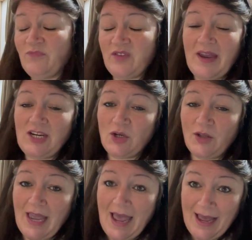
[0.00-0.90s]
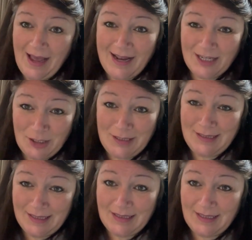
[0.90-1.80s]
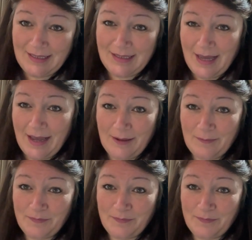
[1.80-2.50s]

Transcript: to make sure the air actually still is there.